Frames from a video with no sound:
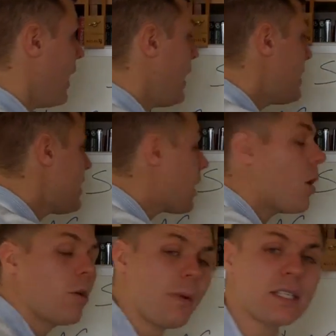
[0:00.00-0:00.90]
is it
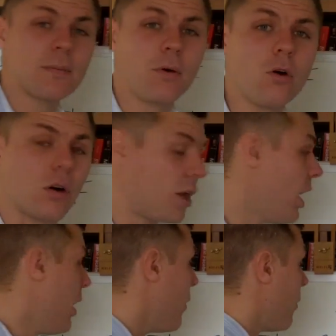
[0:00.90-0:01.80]
going to be support?
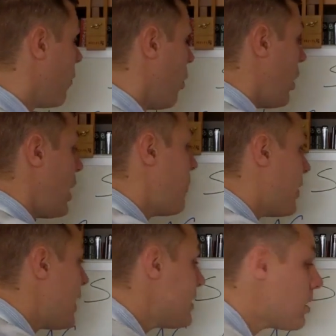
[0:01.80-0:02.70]
Well, if
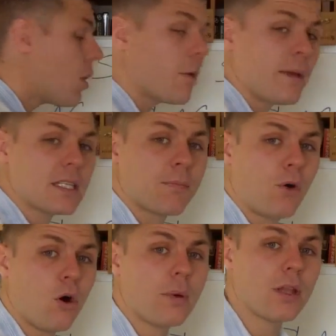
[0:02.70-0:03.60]
it is going to be
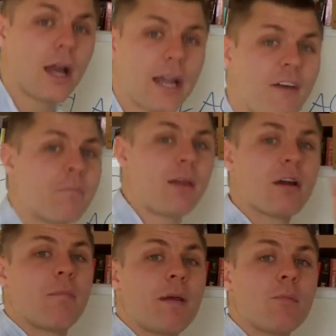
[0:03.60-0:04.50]
support, we're likely to have
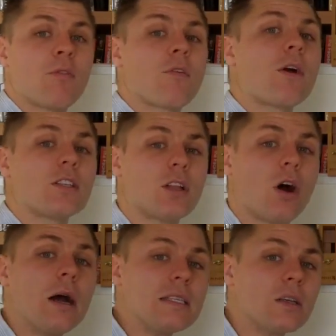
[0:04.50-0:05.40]
a bit more of a run to the
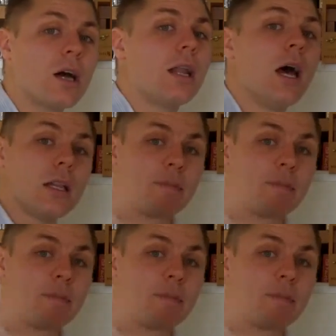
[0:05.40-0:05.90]
high side.